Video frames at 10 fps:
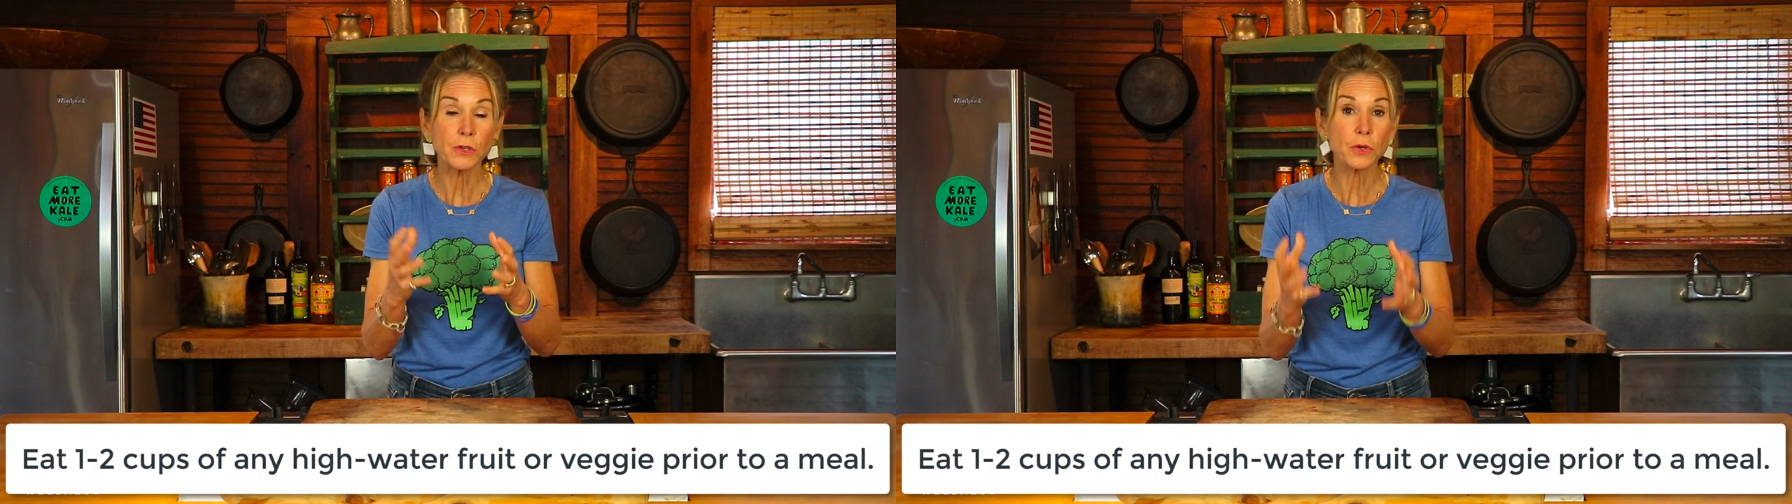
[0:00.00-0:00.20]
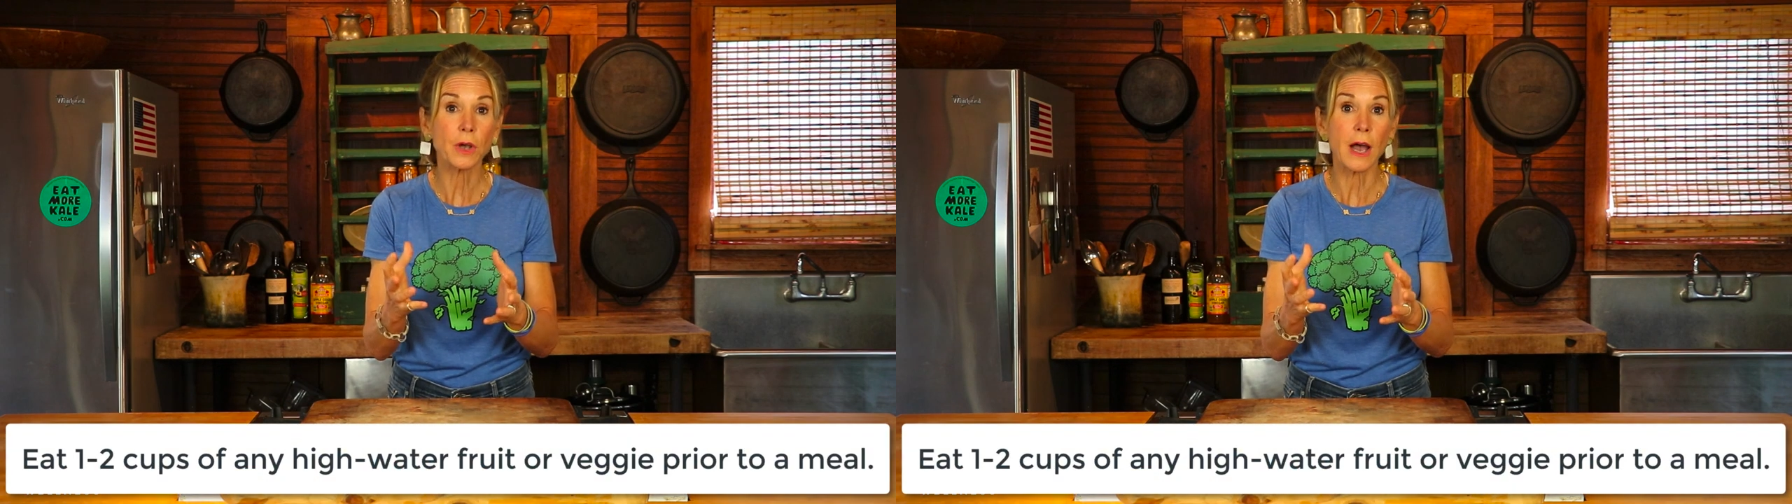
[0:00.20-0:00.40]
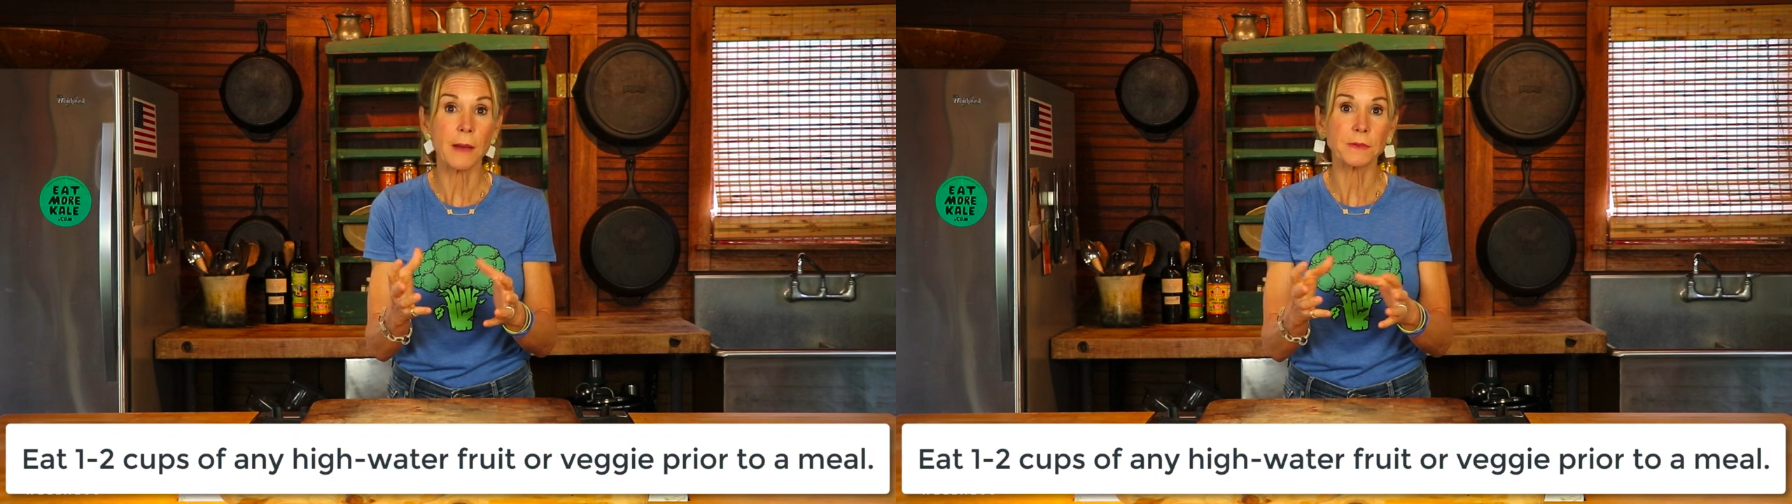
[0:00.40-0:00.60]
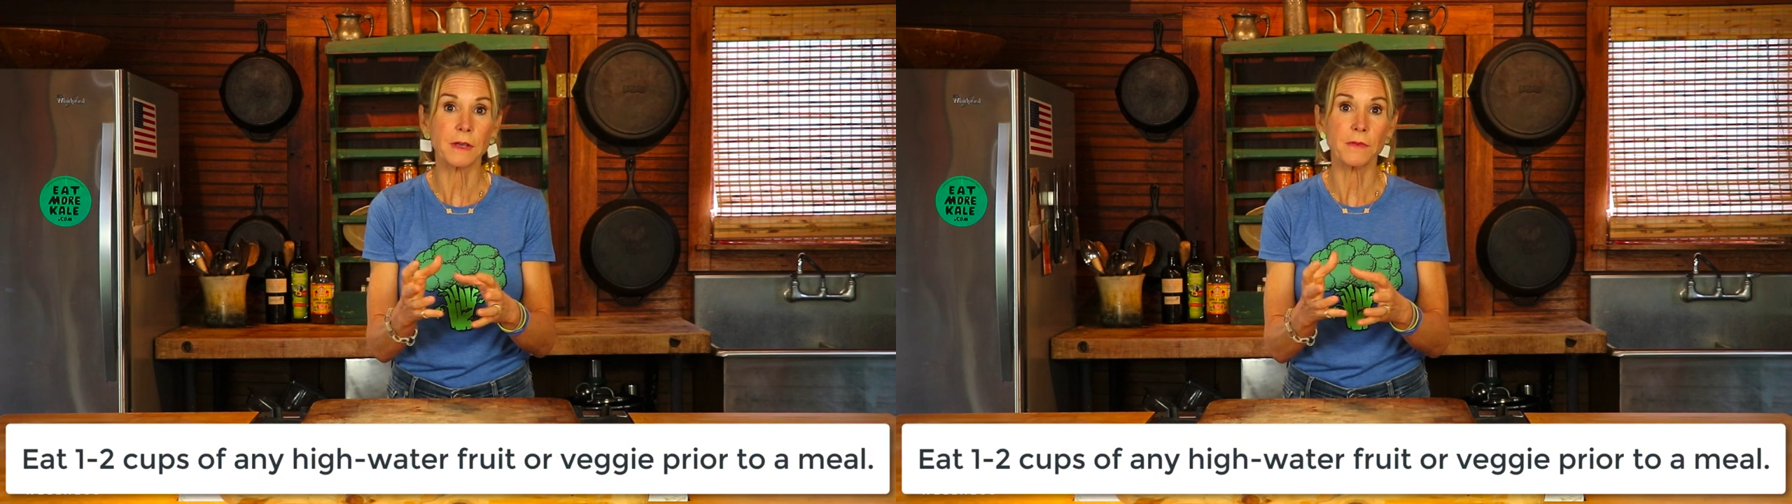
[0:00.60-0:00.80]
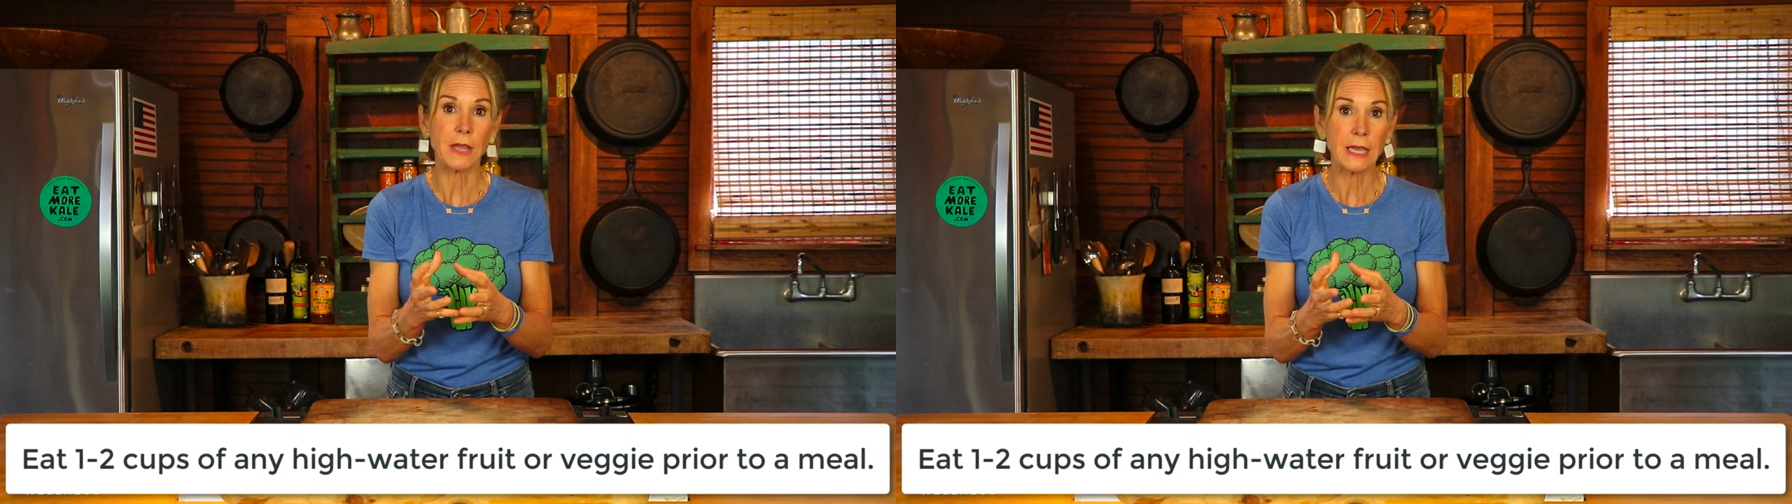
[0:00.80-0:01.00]
to 2 cups
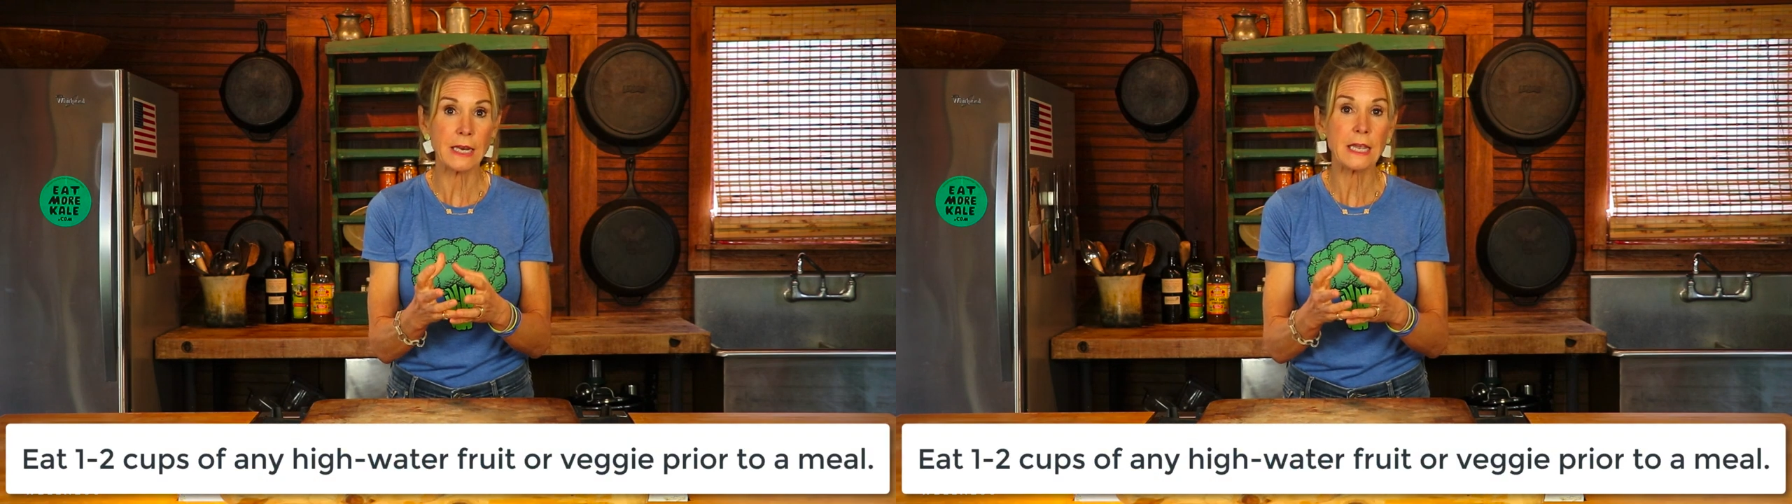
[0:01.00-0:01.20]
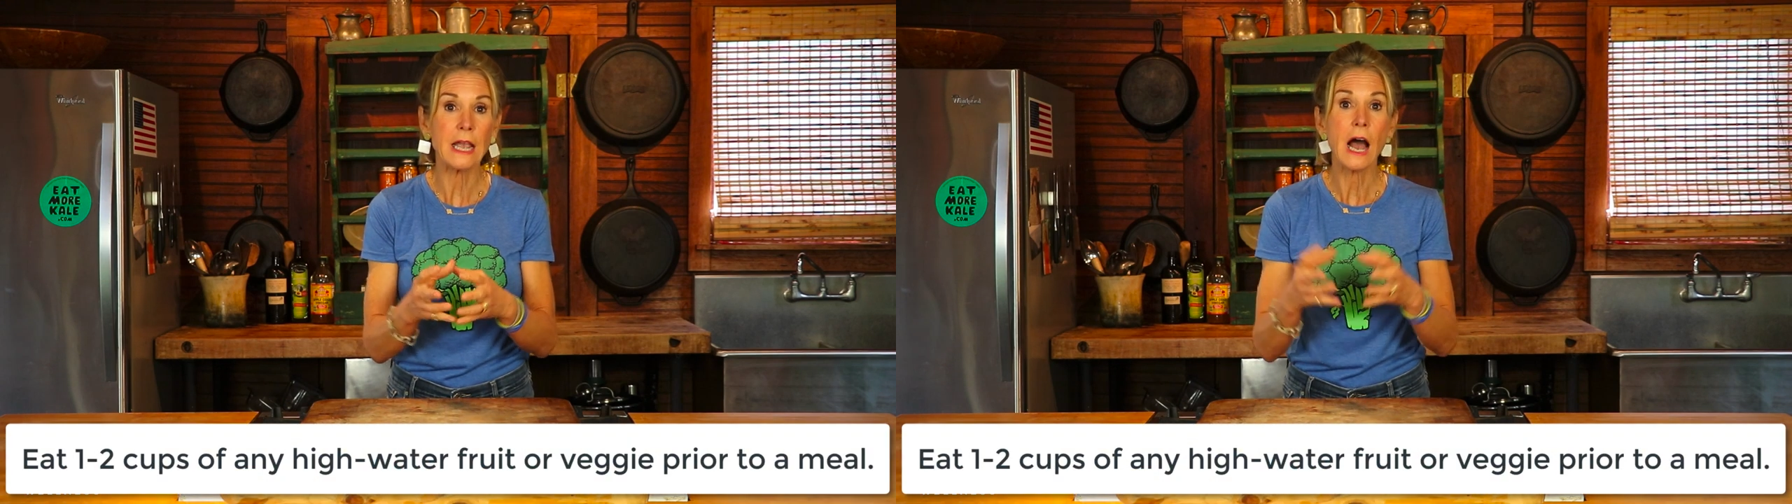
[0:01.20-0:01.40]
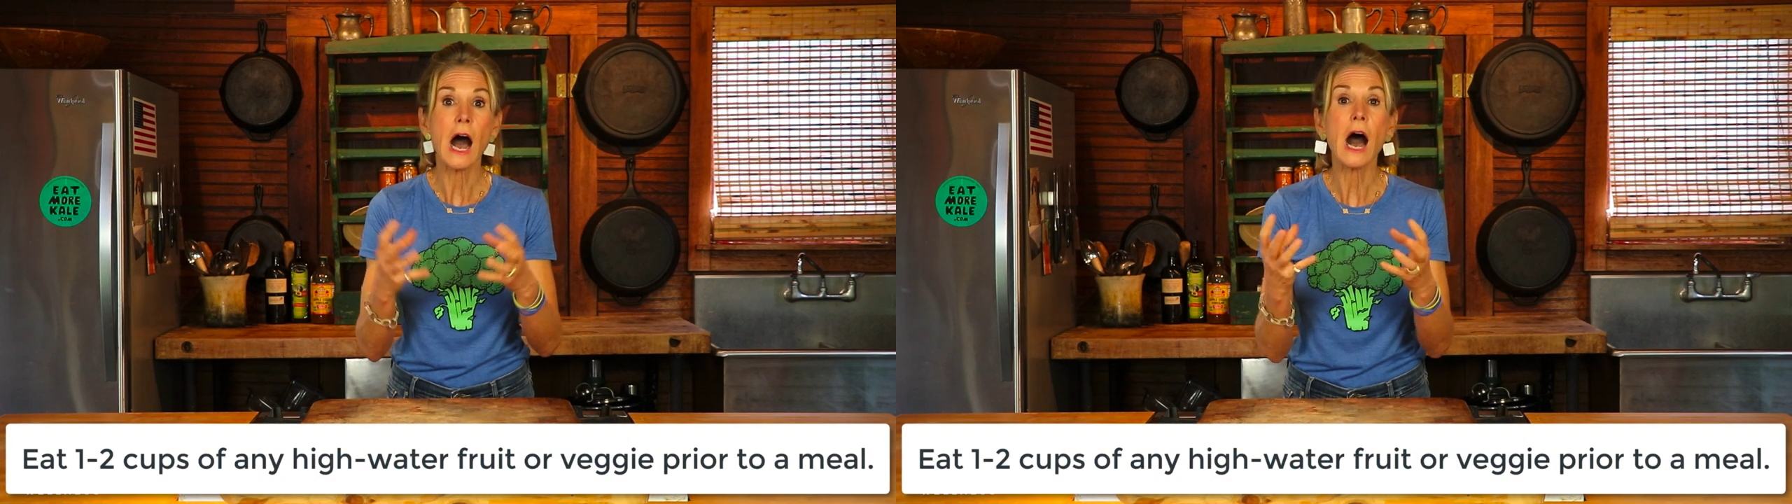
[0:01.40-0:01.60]
of any